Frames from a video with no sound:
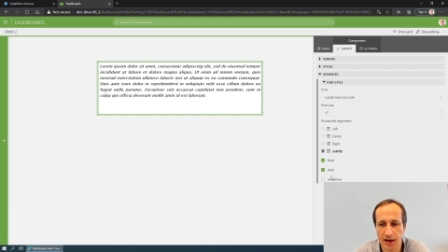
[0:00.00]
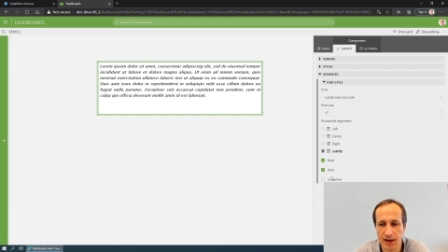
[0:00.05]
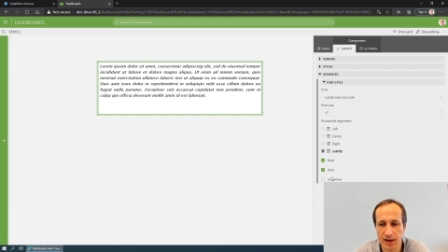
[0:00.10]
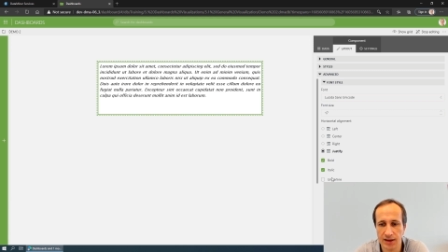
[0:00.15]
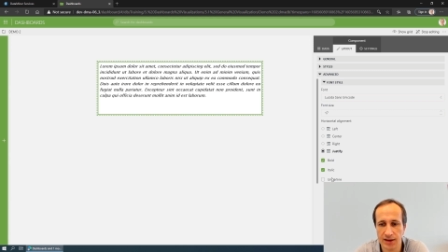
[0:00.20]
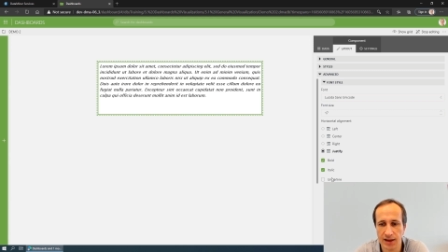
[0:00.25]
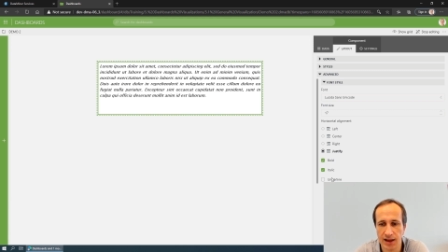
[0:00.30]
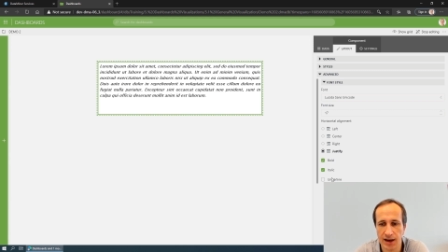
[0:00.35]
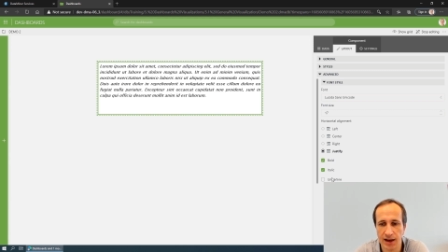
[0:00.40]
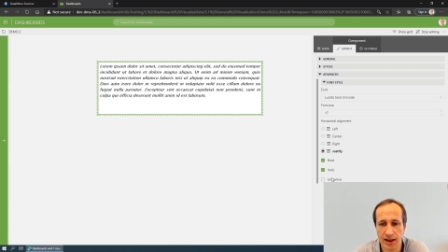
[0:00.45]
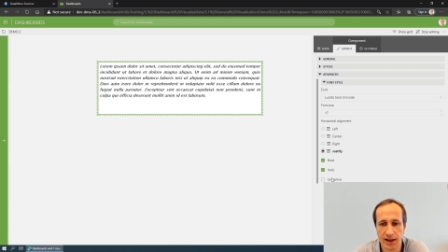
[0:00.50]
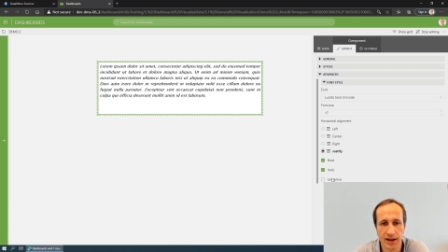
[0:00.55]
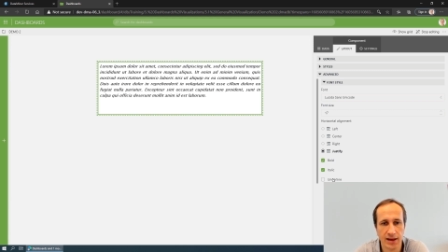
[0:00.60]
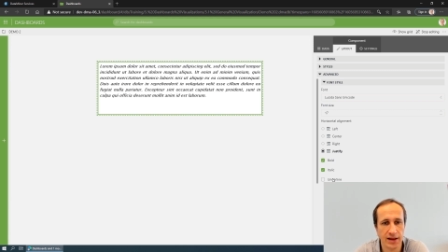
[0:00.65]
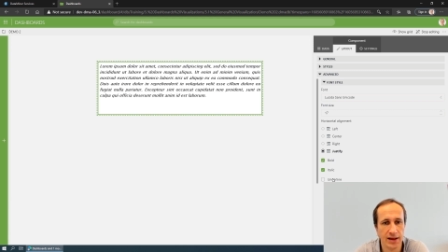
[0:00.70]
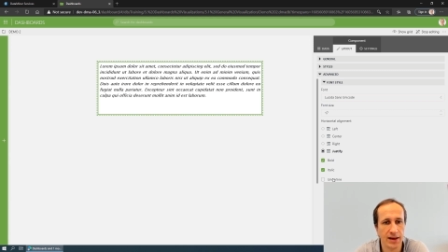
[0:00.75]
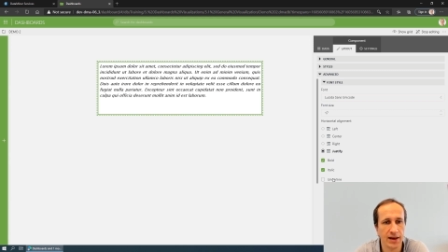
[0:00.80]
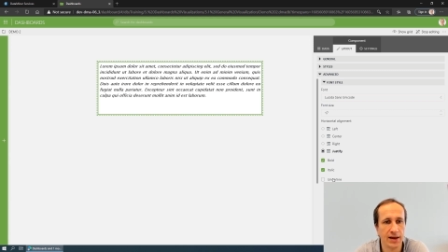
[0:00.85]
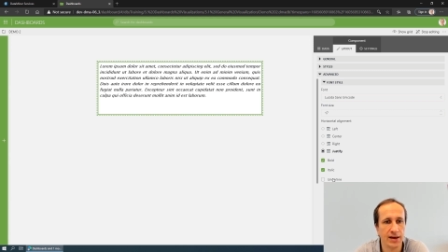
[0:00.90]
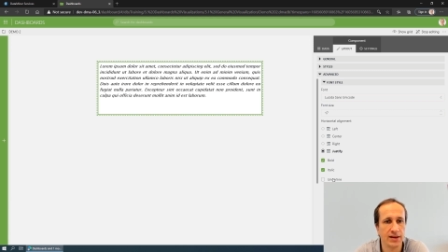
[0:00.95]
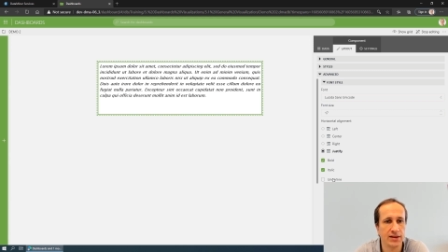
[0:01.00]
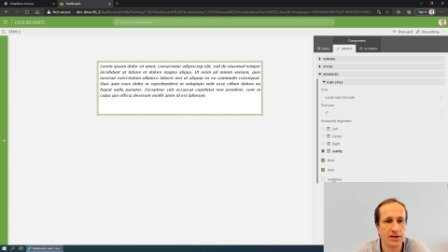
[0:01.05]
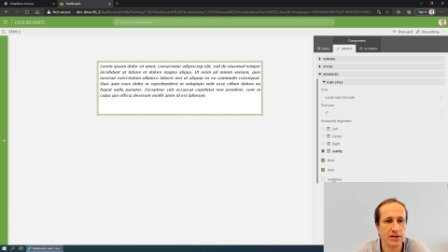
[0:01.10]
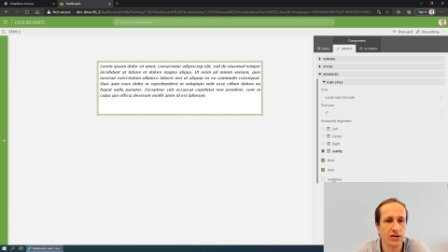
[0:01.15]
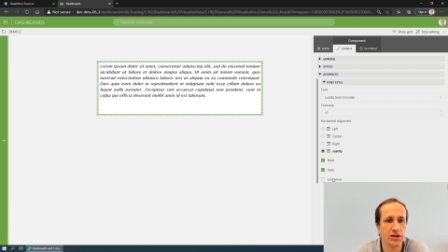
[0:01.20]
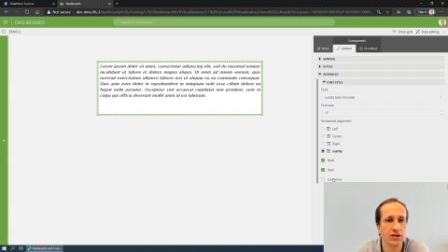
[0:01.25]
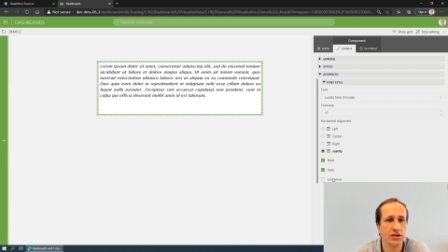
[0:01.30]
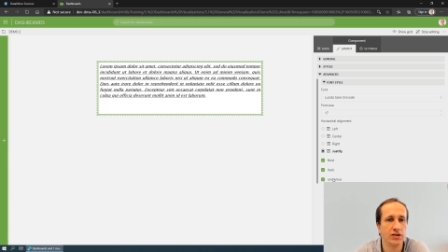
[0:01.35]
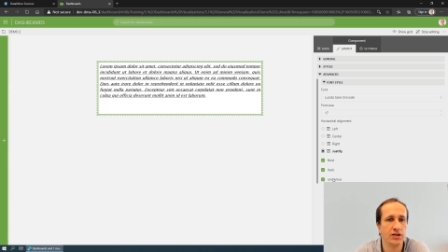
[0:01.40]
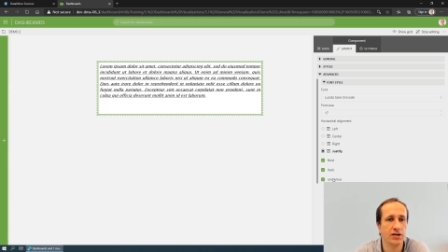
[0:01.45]
italic, and
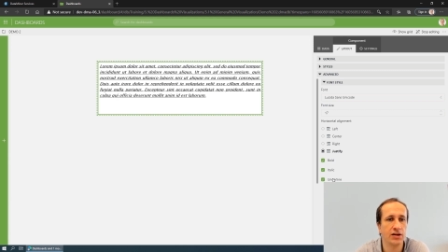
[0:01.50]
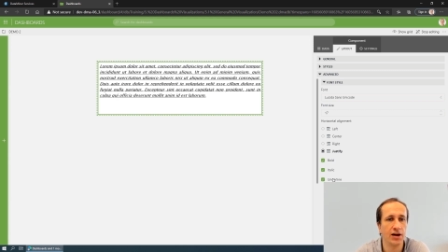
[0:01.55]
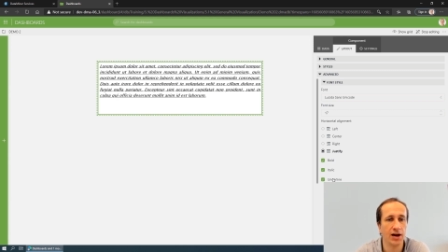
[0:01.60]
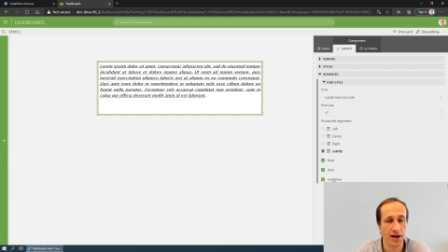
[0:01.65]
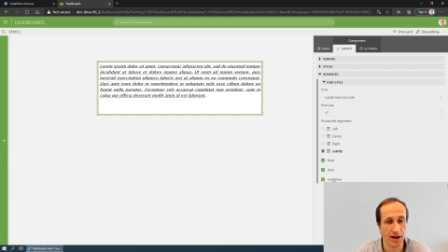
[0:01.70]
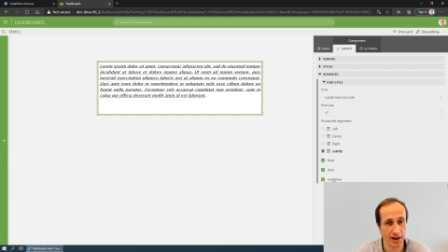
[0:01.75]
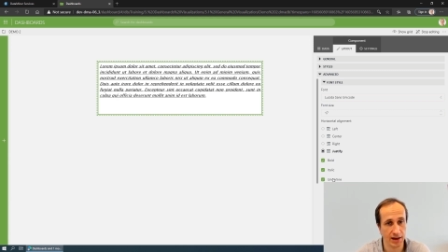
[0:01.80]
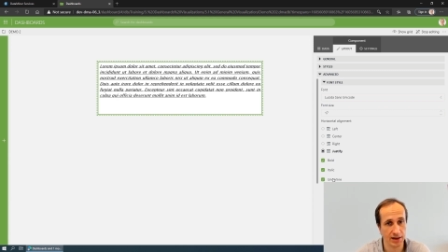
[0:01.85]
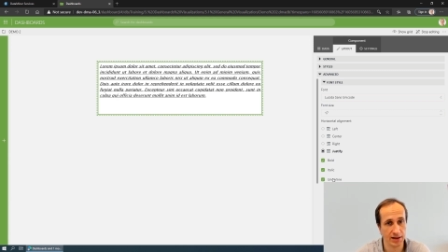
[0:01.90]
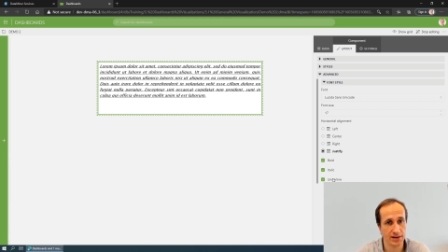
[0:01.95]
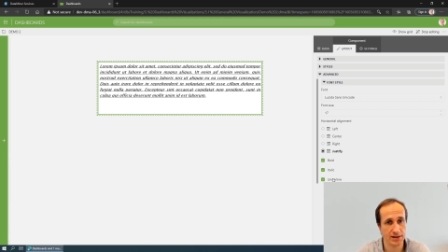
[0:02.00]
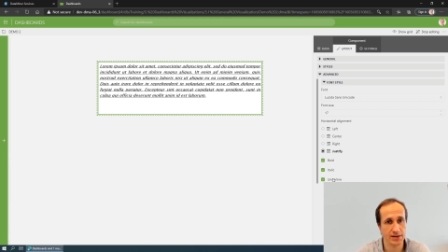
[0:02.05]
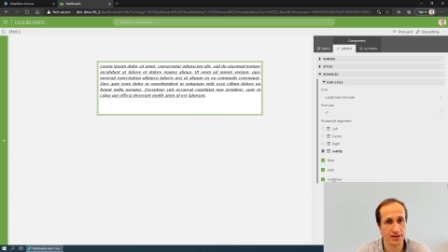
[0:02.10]
underline